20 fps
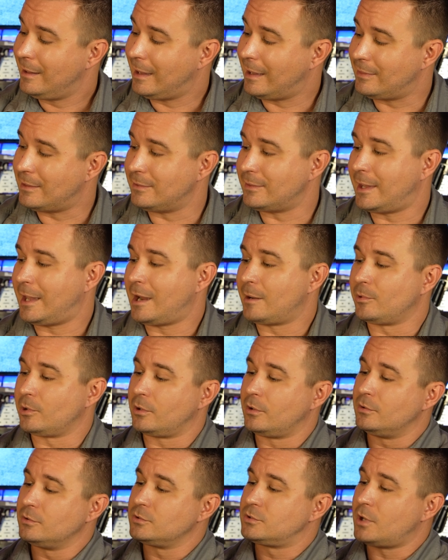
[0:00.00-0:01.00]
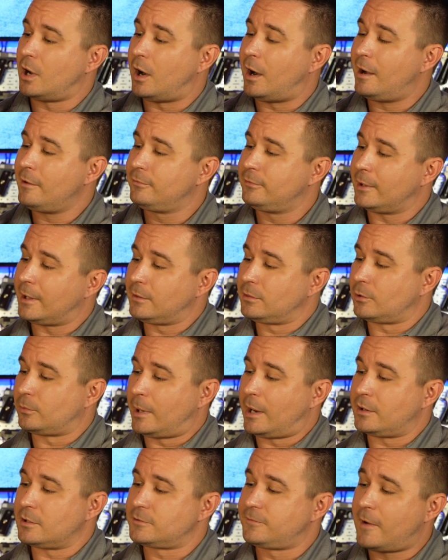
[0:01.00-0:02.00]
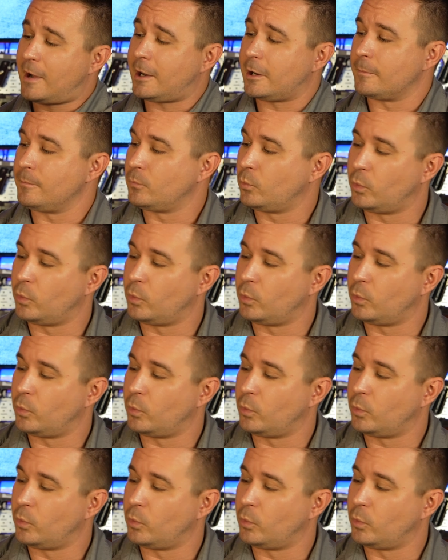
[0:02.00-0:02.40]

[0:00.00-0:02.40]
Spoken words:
And then the hammer goes off and the round is fired.